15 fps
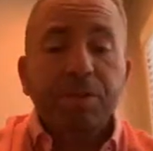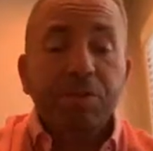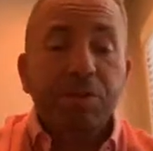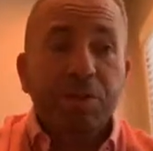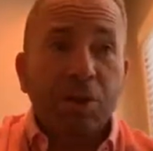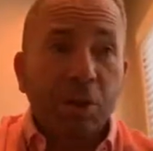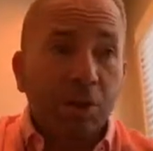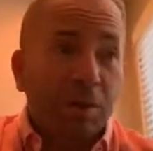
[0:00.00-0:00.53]

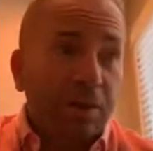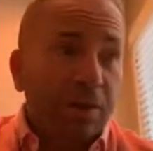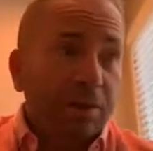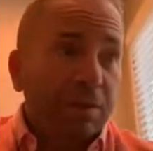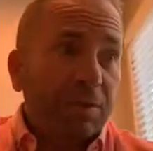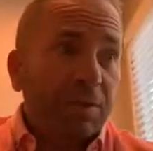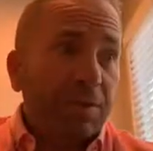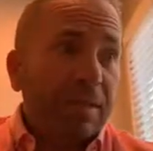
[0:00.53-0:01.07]
So,
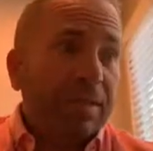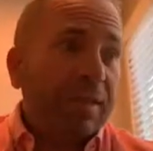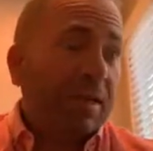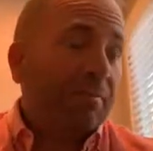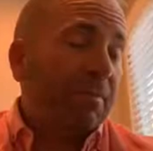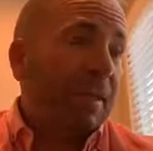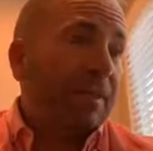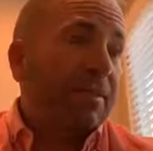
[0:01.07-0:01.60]
to me,
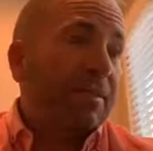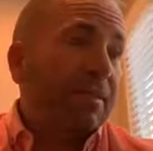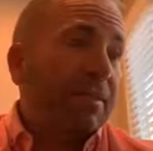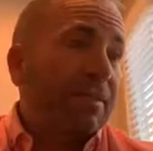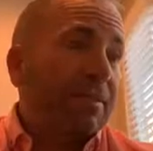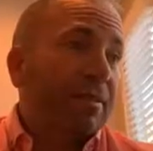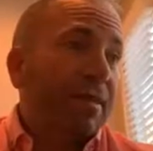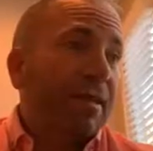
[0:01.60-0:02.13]
that makes
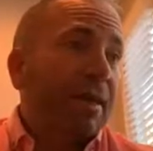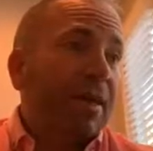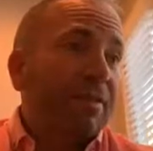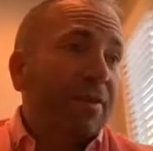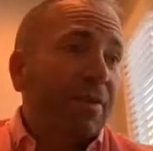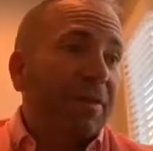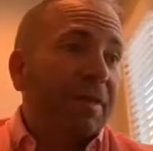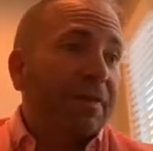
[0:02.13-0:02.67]
it
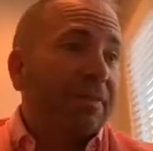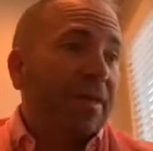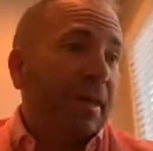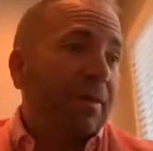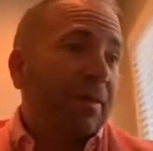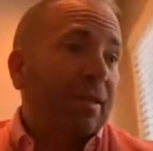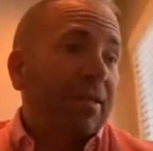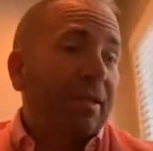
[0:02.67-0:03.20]
another
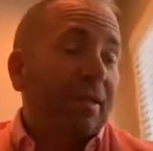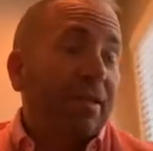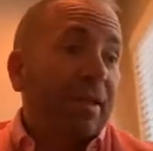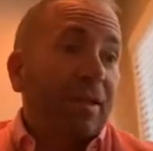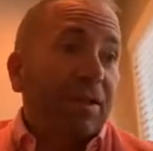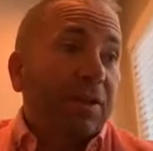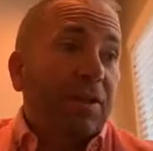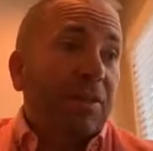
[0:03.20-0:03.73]
contaminant that
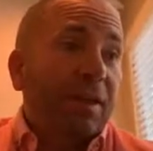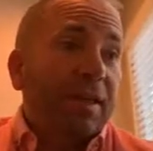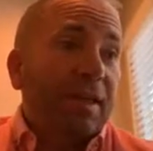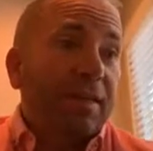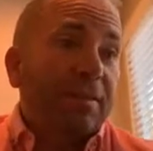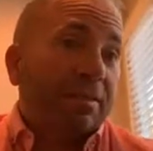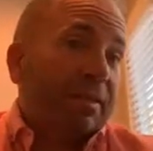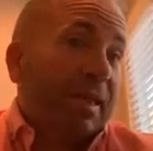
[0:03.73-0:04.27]
you might
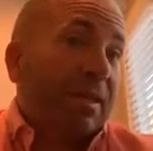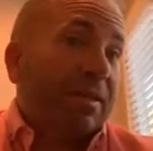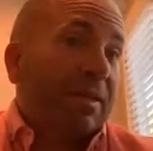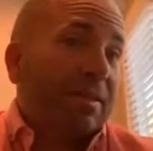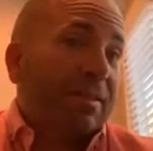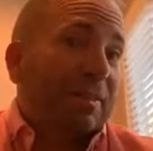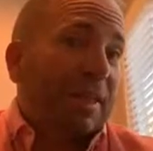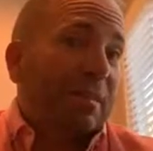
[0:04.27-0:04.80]
not, it's scary
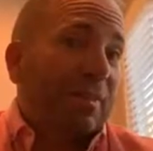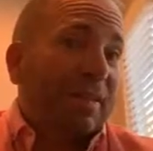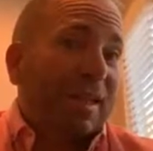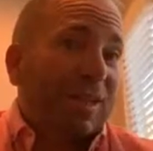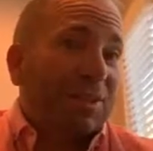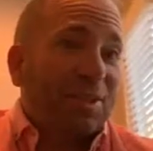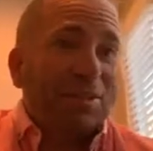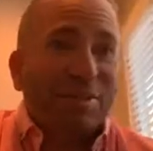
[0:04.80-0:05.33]
contaminant
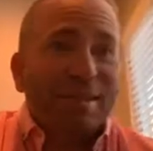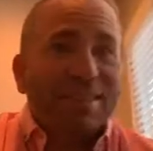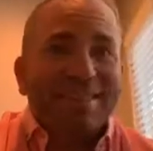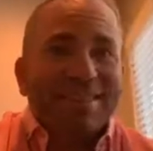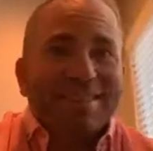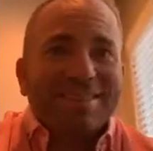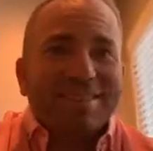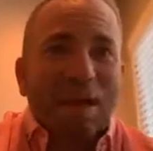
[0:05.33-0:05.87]
actually, right?
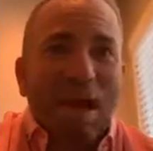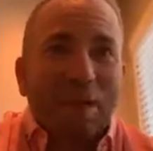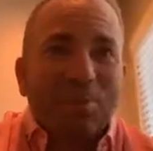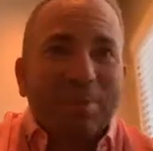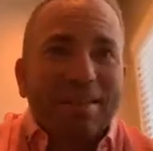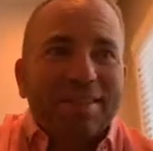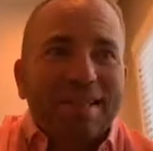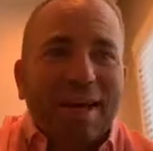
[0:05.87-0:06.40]
It's
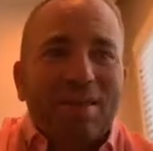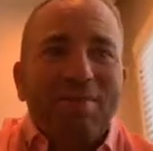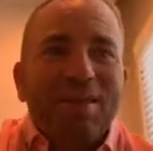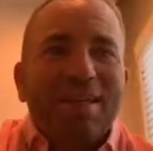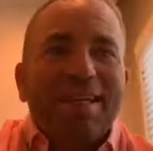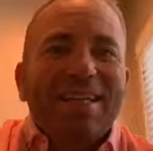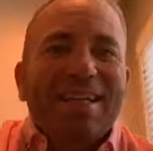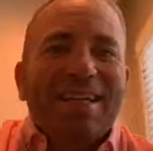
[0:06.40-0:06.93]
Halloween time.
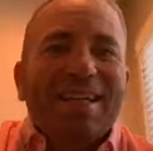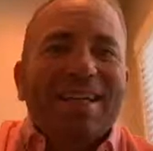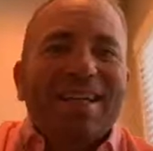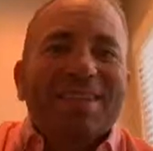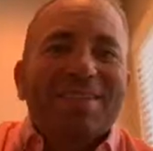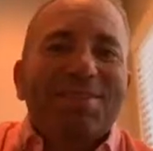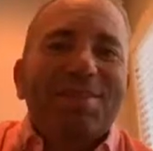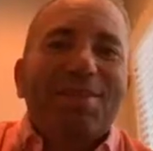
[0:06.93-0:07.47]

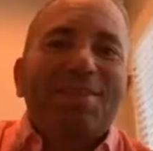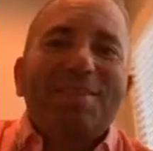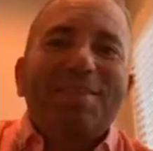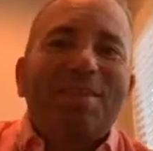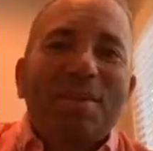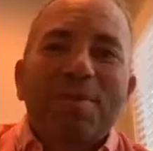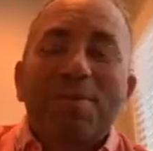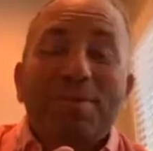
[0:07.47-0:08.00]
So it's
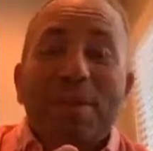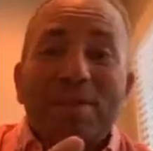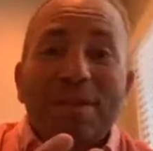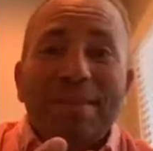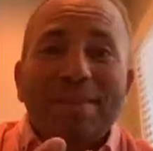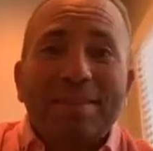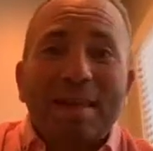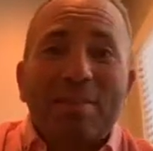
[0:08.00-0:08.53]
another scary
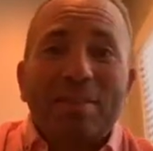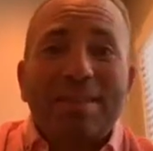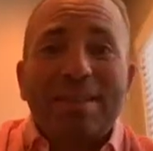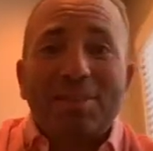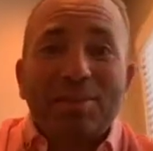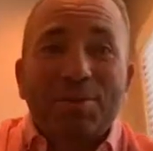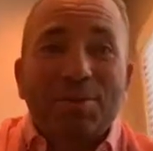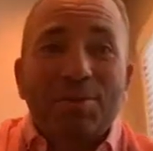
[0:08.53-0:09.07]
contaminant
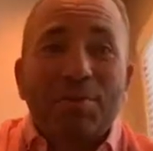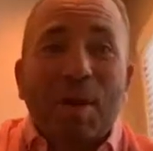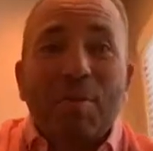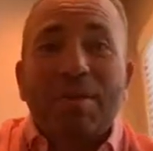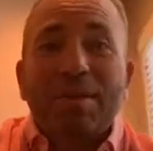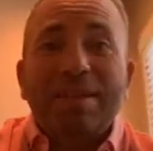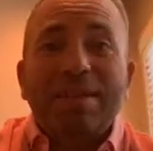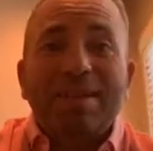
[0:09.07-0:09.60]
that you should
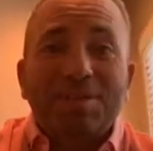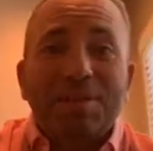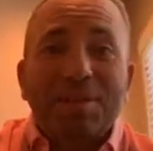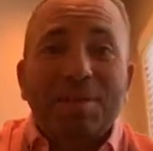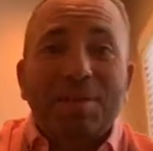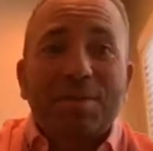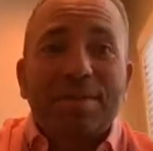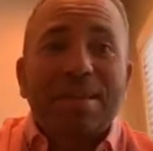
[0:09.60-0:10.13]
probably
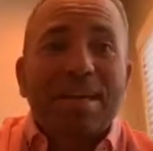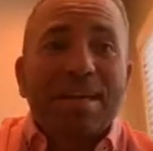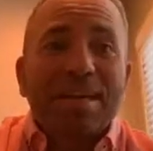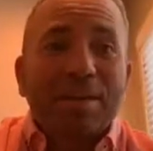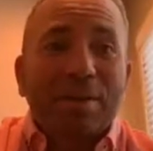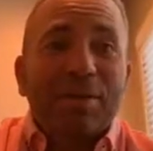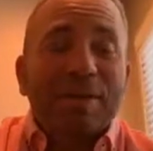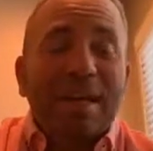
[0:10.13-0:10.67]
consider and
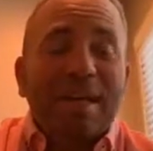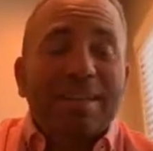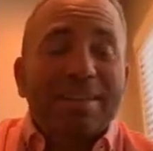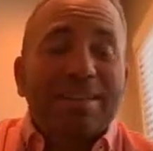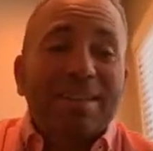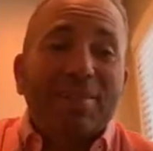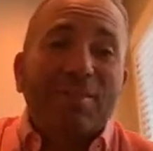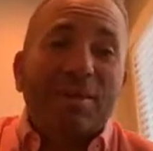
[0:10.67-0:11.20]
look at and
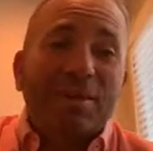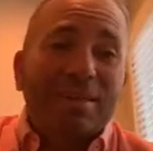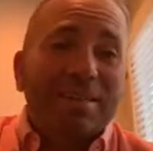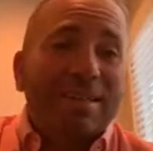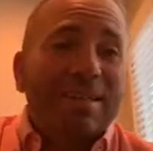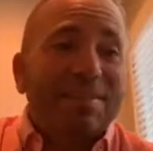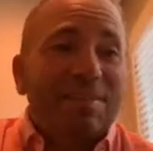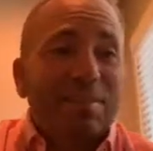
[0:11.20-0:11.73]
say, well, is
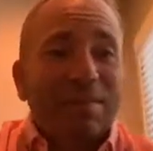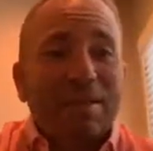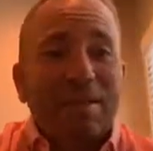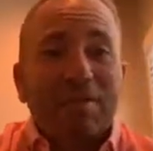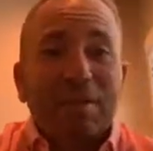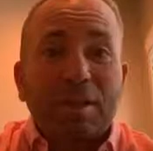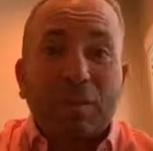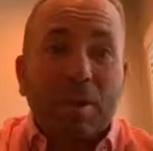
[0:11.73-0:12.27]
that something I
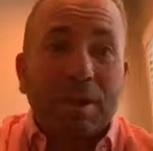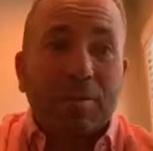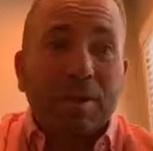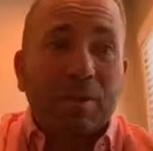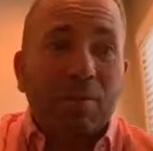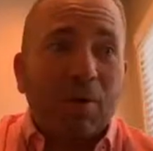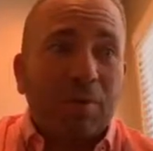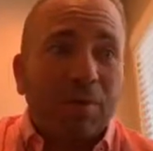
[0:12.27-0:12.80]
really want in
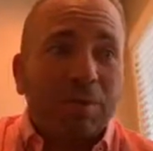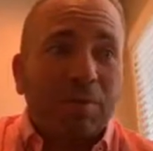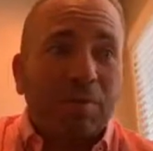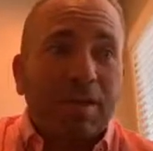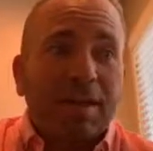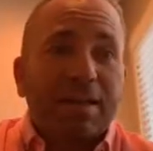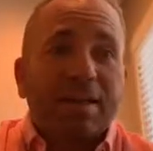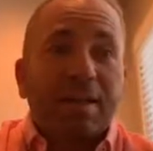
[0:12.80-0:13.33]
my water
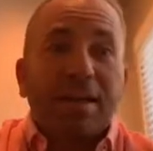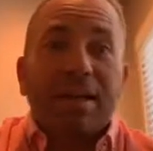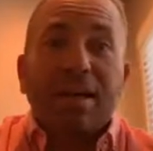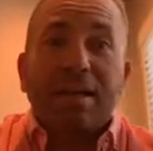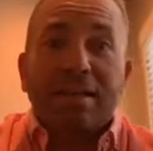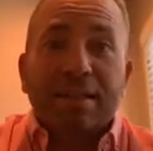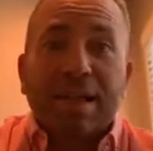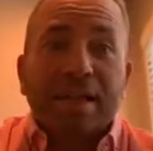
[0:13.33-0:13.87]
supply?
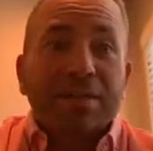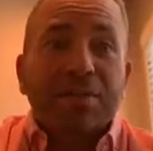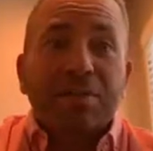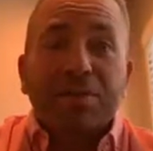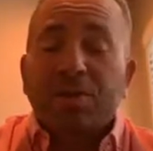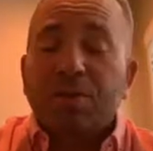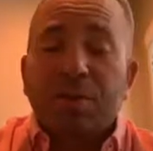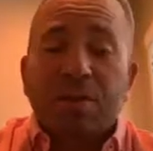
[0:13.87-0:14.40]
Again,
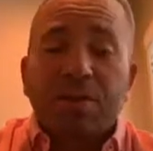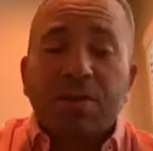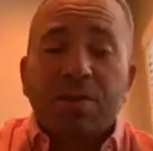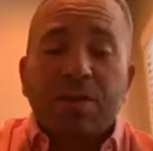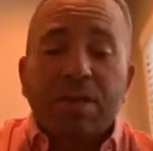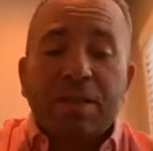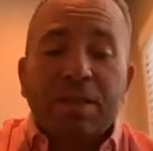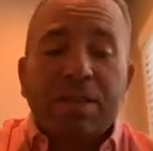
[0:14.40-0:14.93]

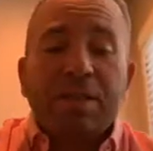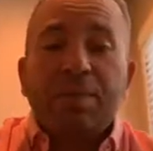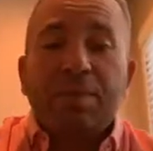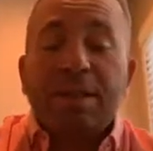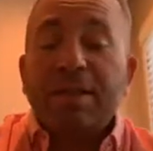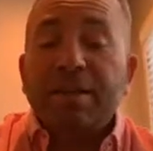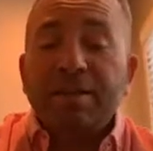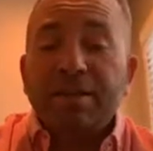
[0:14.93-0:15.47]
the
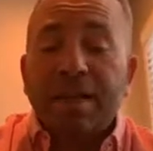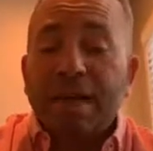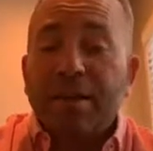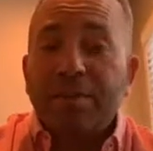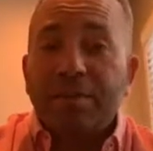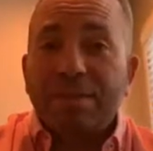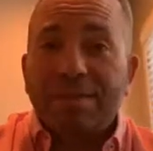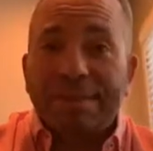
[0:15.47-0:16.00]
EPA doesn't
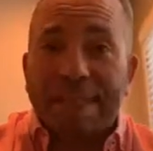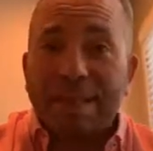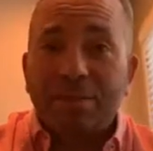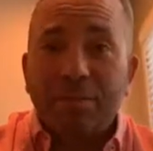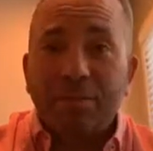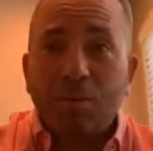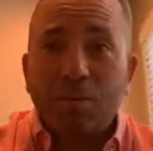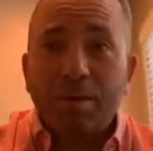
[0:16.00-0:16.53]
have a
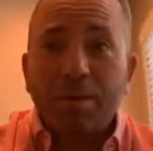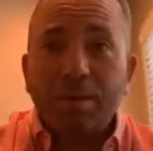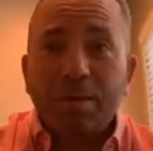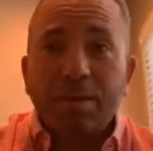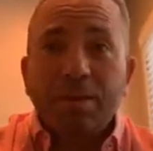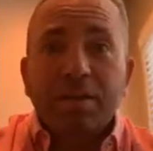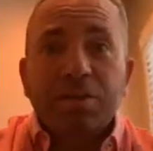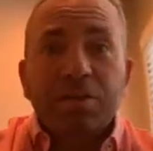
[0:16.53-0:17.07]
standard for it,
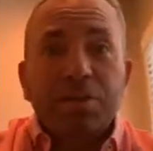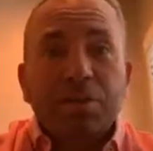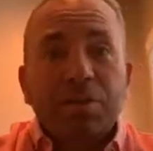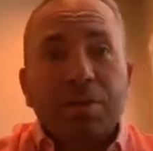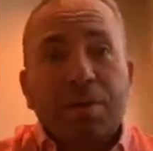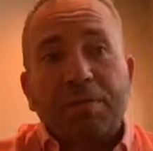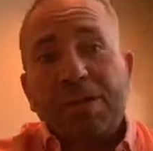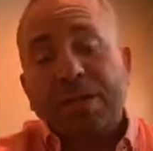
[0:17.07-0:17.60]
so
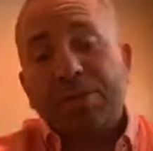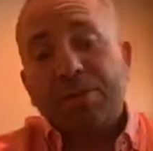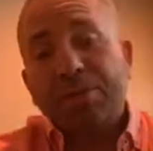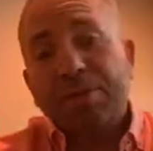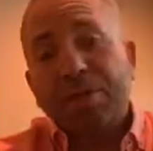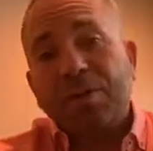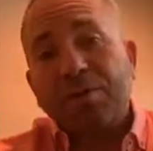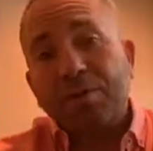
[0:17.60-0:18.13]
you have to ask
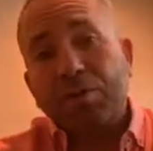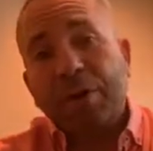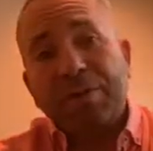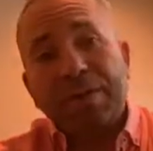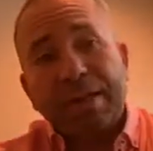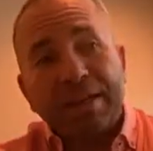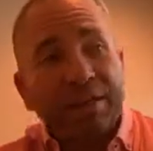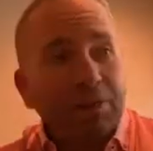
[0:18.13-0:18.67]
yourself, do you want
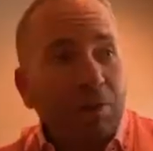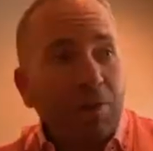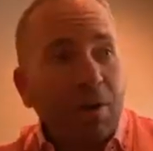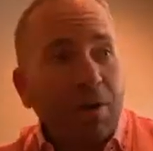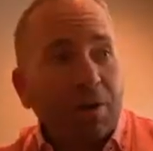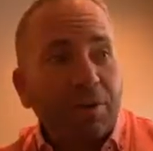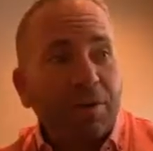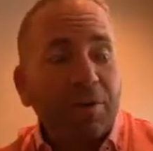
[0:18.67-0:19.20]
that in your
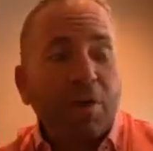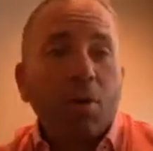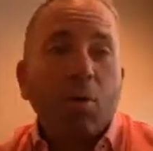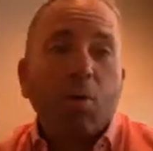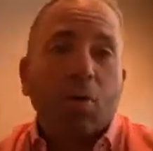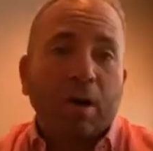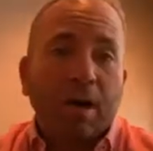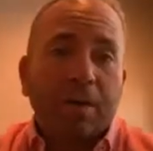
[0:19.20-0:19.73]
water
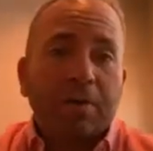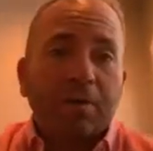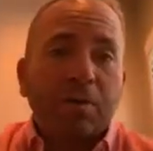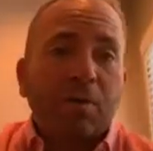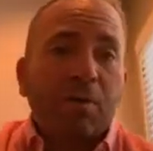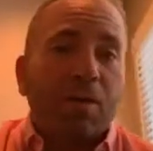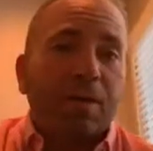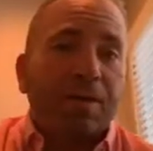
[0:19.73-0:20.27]
or out of your
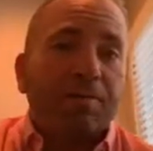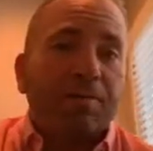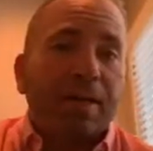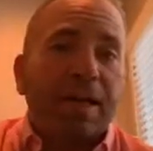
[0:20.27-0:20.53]
water?